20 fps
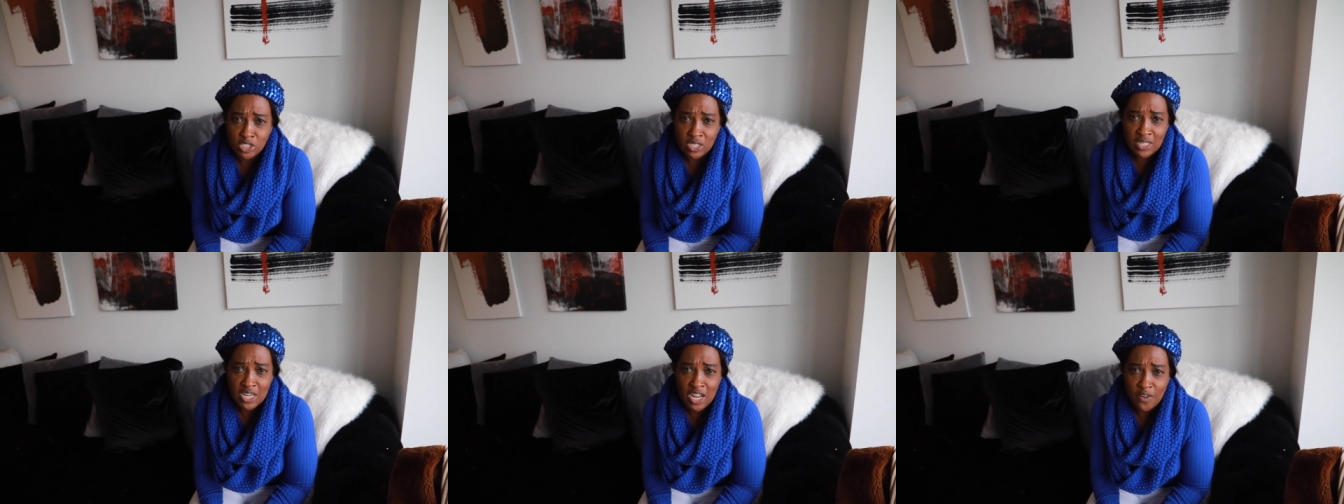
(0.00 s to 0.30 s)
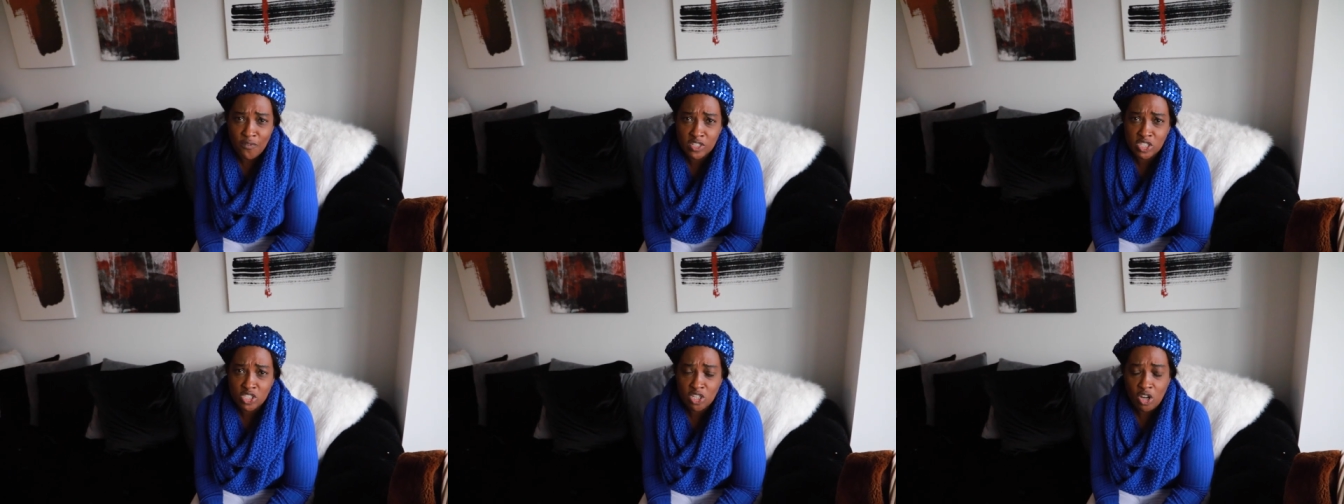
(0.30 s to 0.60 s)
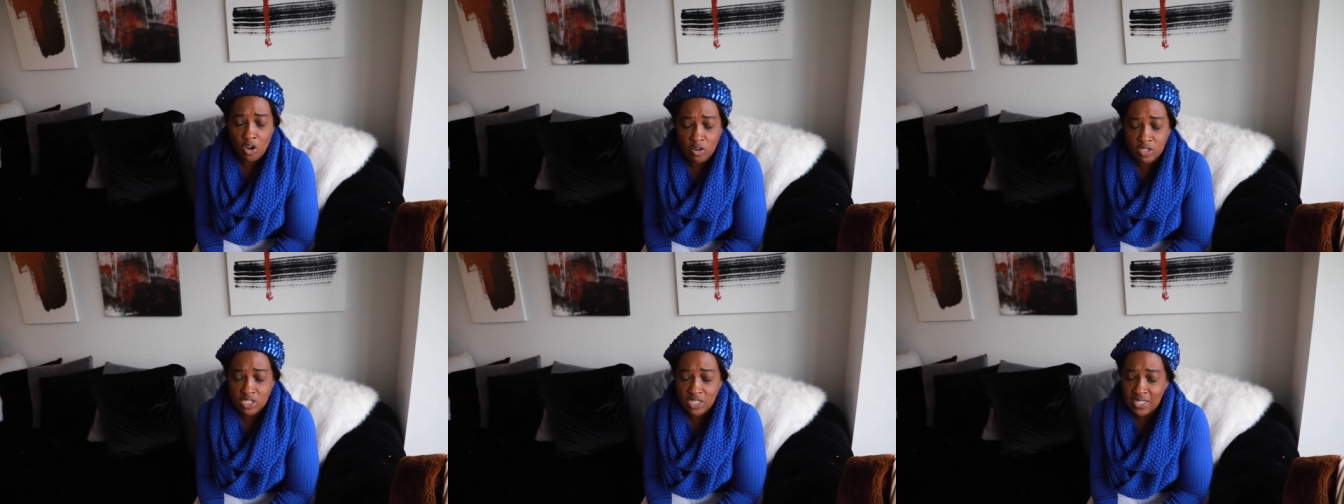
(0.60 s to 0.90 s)
She never
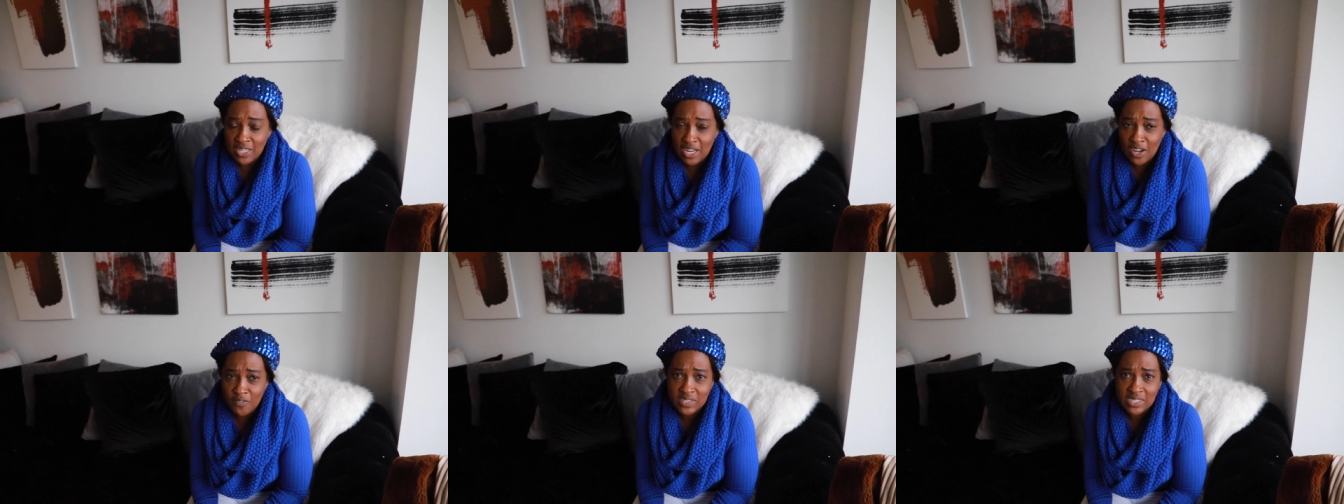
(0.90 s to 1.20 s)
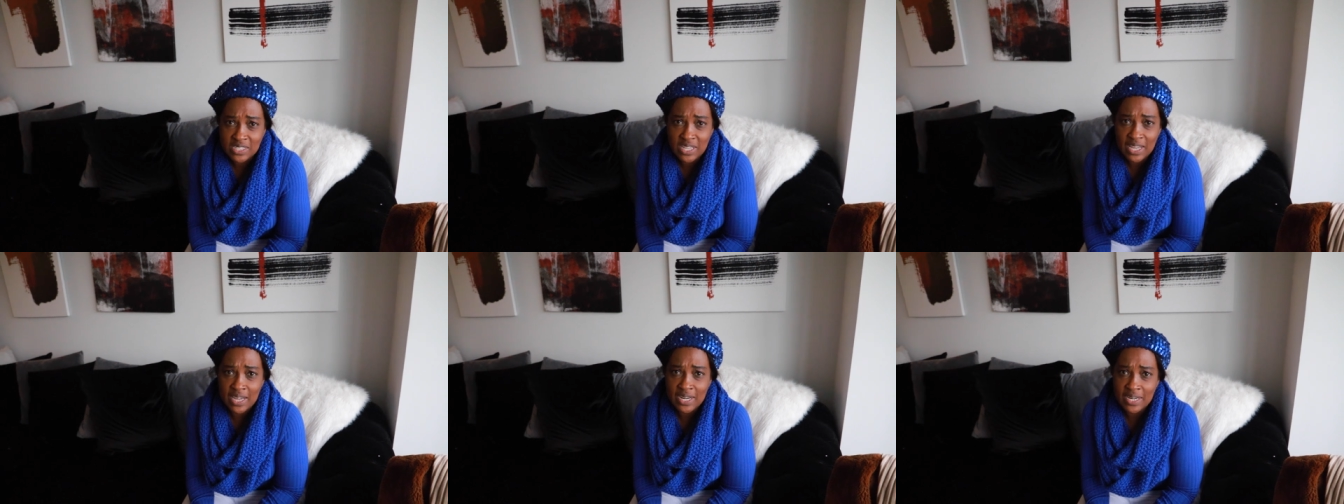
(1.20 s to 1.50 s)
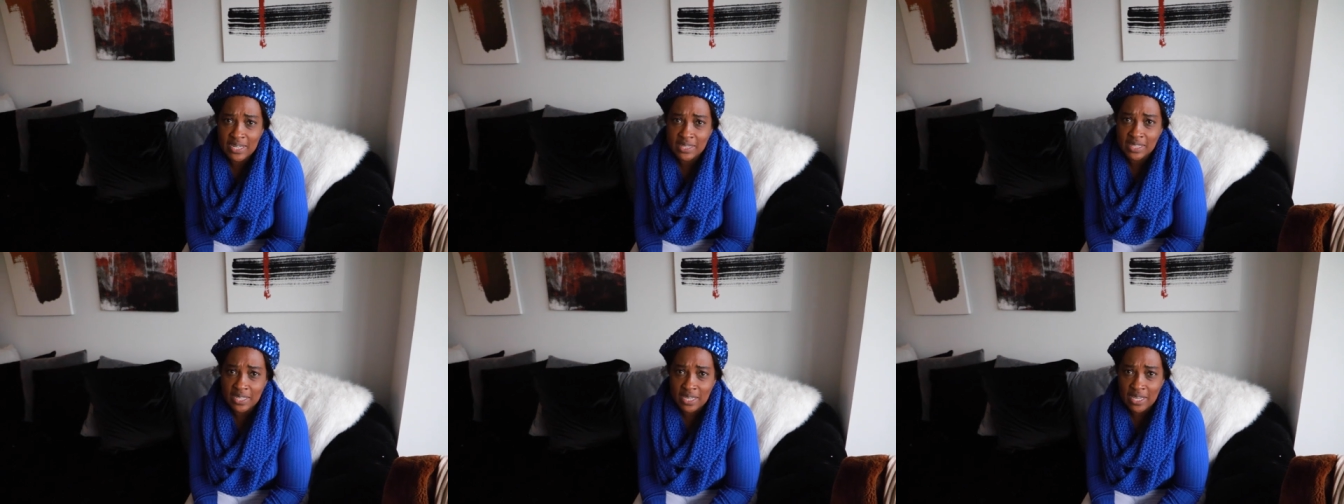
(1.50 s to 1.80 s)
talked. She never said
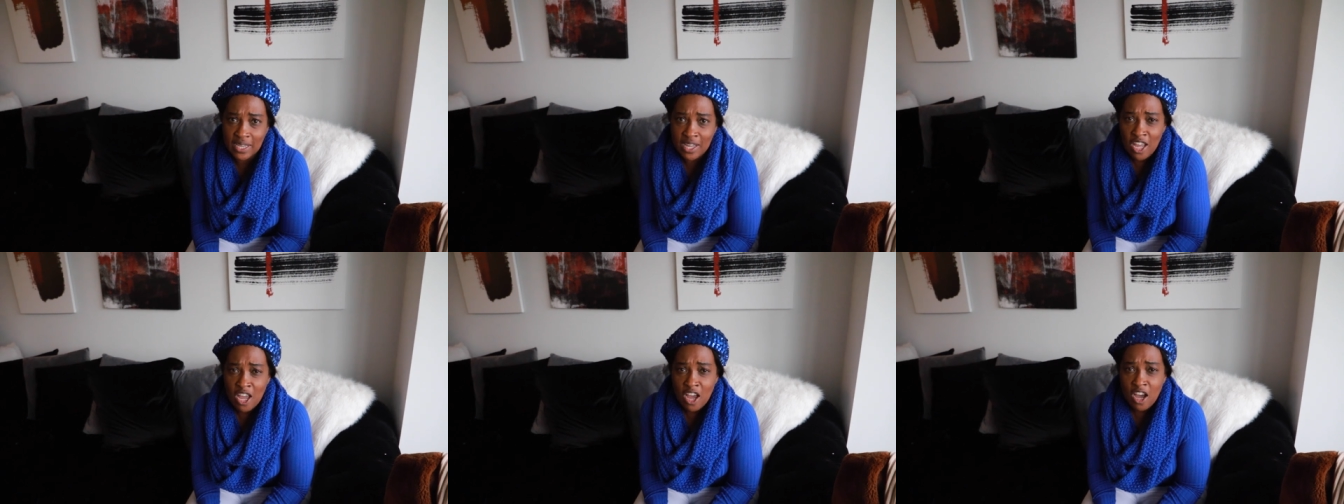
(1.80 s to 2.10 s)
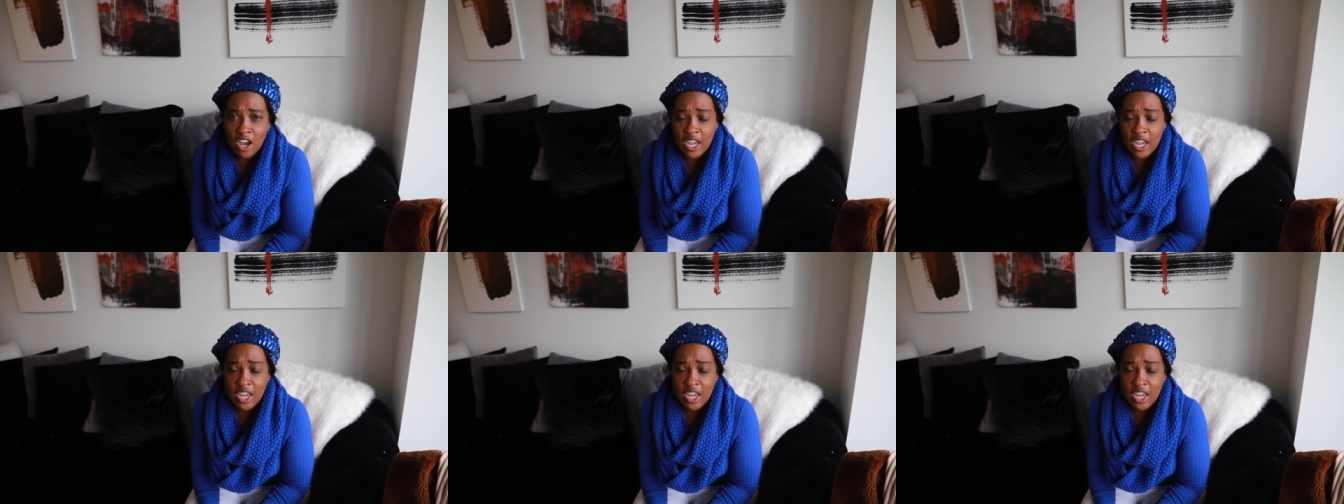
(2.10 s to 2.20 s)
anything.